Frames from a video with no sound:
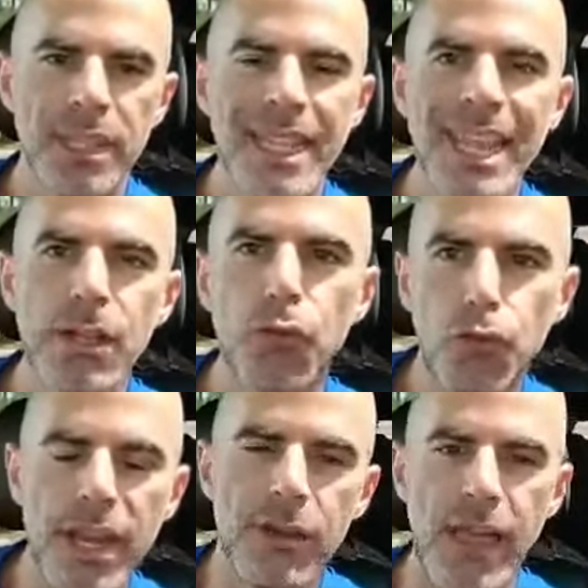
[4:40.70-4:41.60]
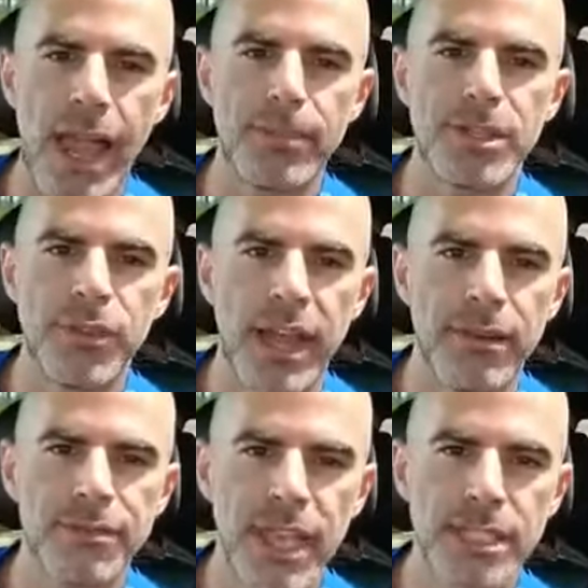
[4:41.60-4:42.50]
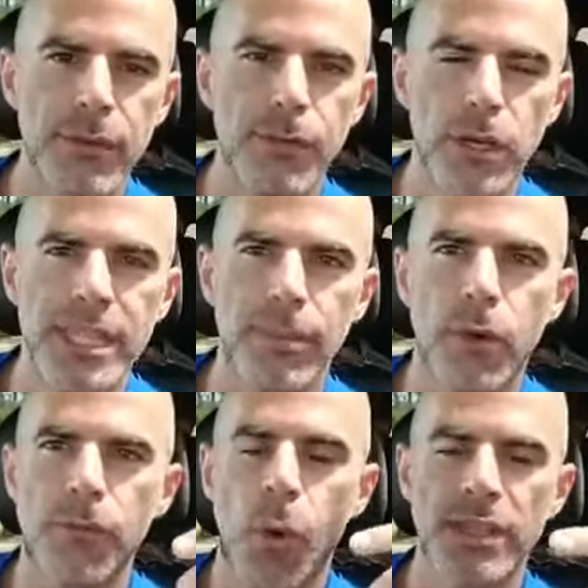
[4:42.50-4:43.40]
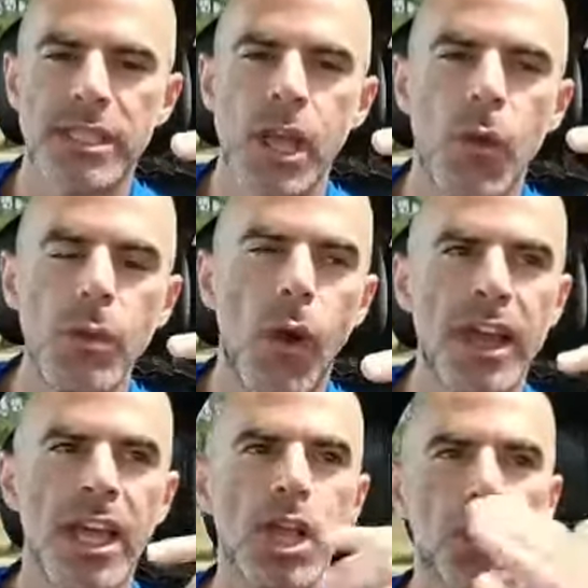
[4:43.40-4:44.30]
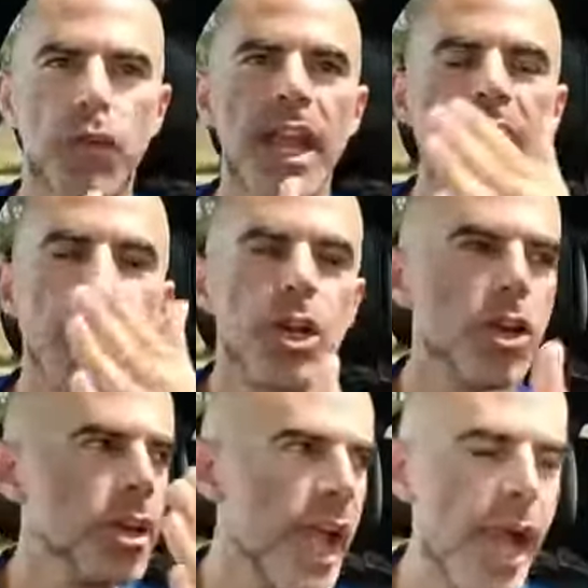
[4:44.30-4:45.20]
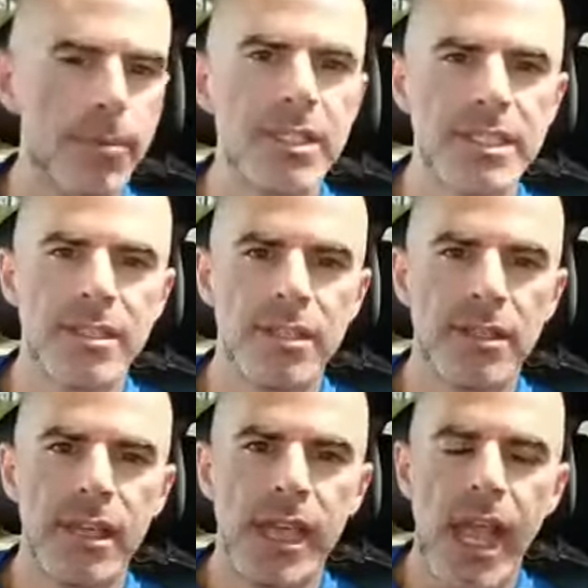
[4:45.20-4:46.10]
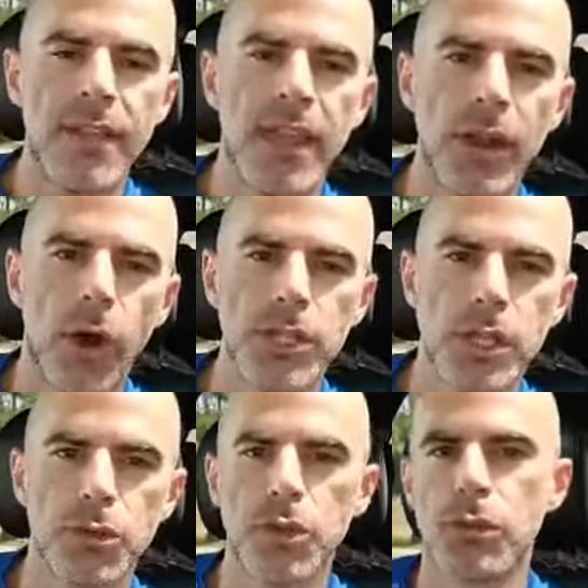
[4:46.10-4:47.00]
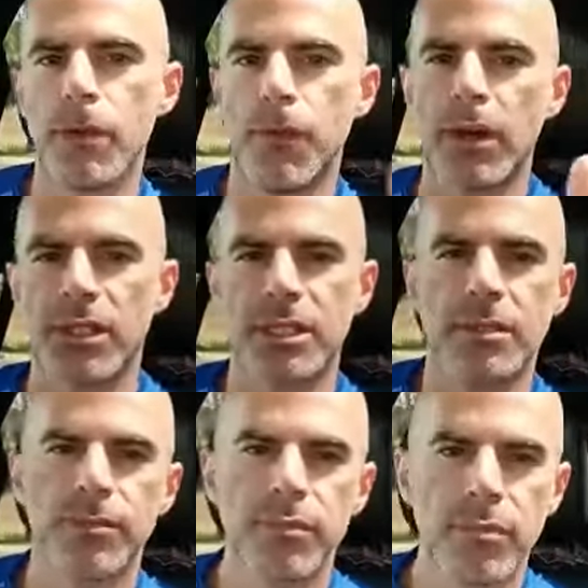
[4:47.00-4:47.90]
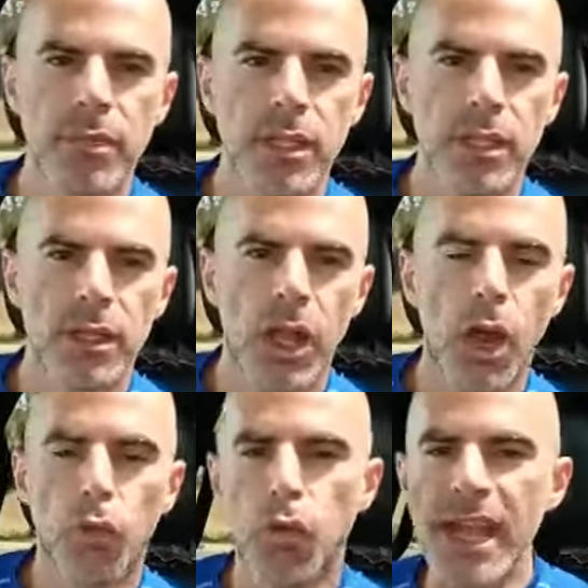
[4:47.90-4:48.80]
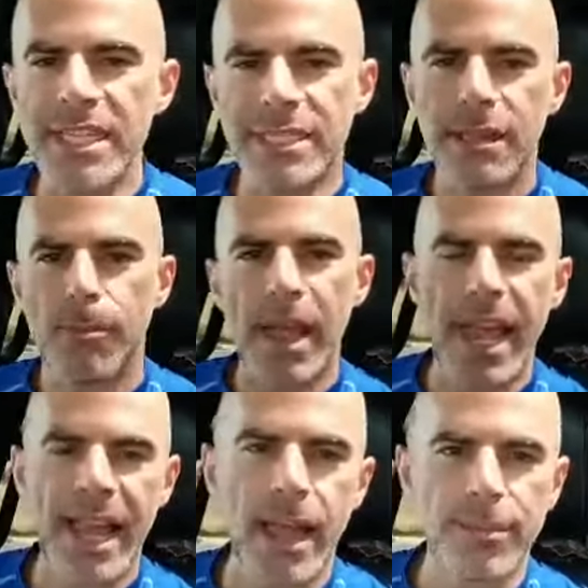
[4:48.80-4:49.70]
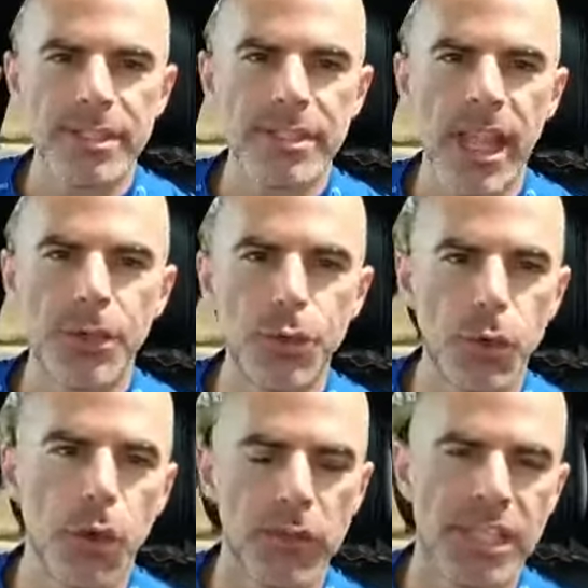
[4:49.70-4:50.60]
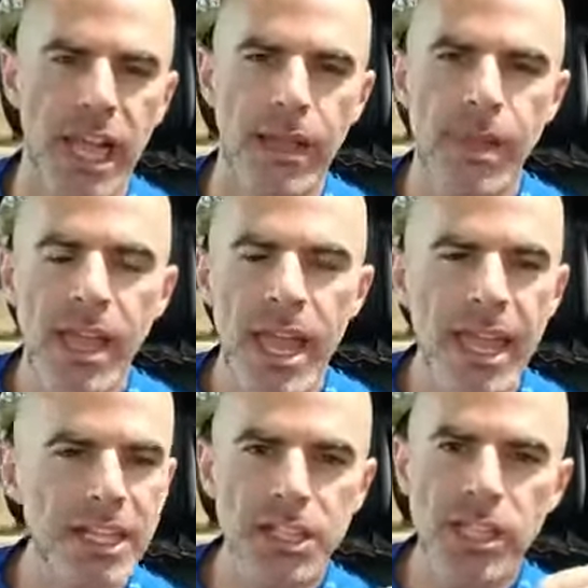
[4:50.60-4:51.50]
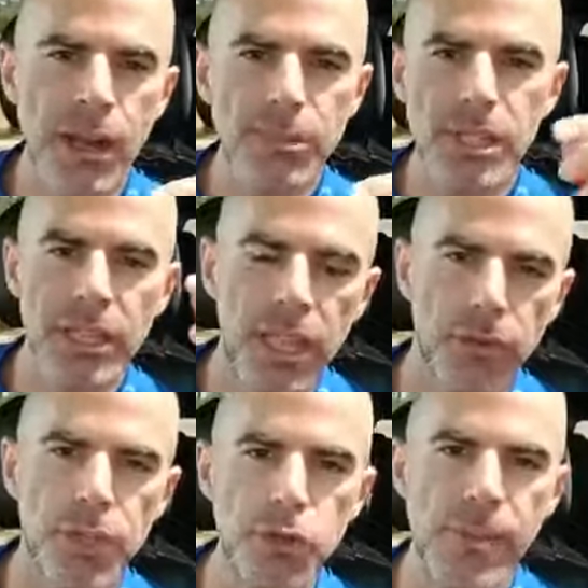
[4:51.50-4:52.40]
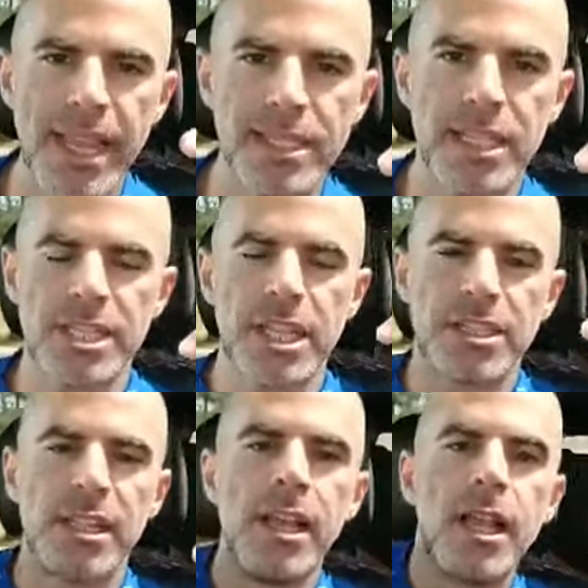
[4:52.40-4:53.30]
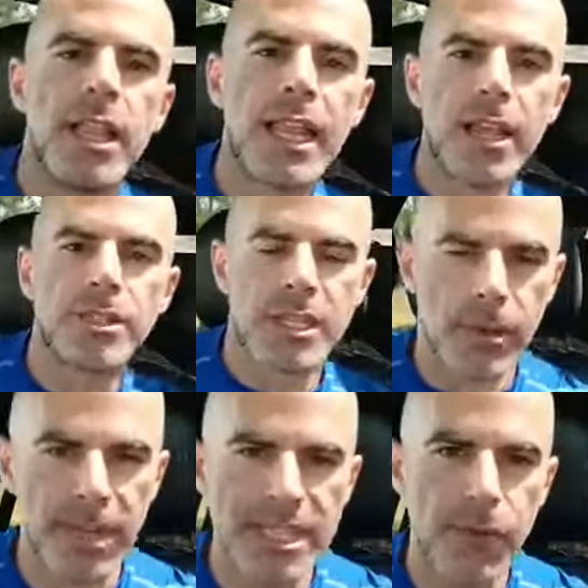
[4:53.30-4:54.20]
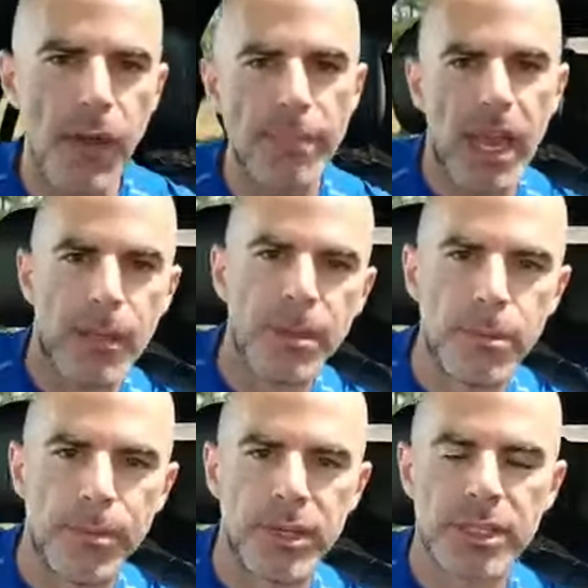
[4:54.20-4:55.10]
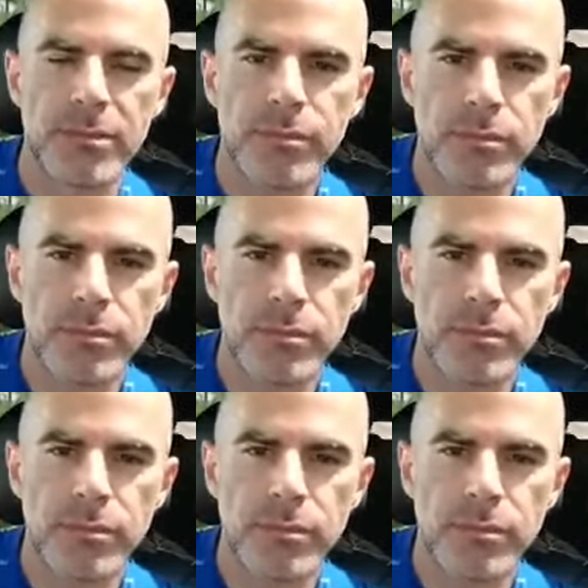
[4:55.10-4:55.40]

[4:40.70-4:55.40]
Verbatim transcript: Getting rid of the habits you have. That's a reverse habit. Of course, we want to create good habits and then also do the reverse. Erase bad habits and do it over time. And it just comes to literally you making the decision. Like I used to tell myself, I'm not a people person.